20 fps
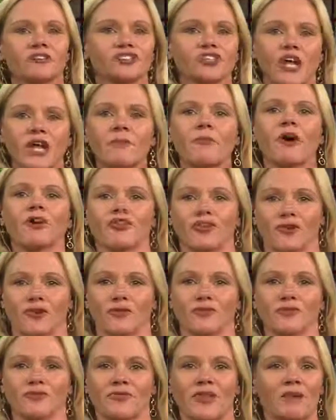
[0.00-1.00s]
shame on
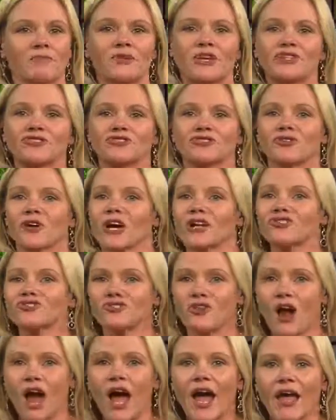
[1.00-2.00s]
you. That means you're not
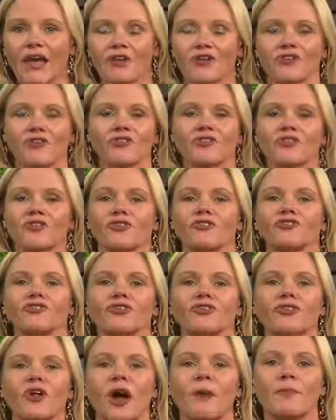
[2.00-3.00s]
yeah. trying. You're, yeah. you're,
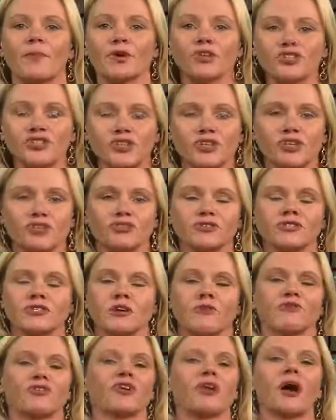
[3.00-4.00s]
you're not yeah. pushing
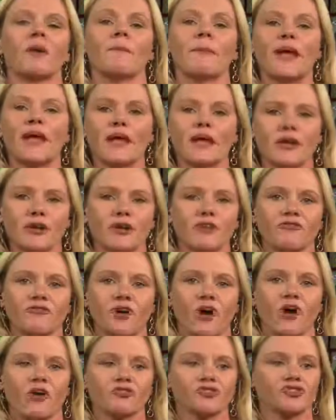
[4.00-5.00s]
yourself. You're not making enough
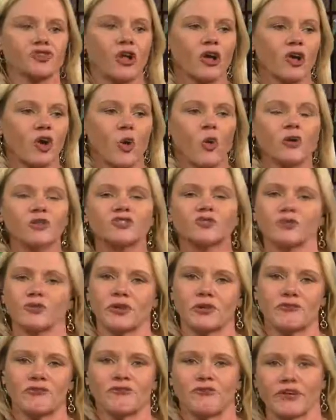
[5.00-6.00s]
calls. You're not going to enough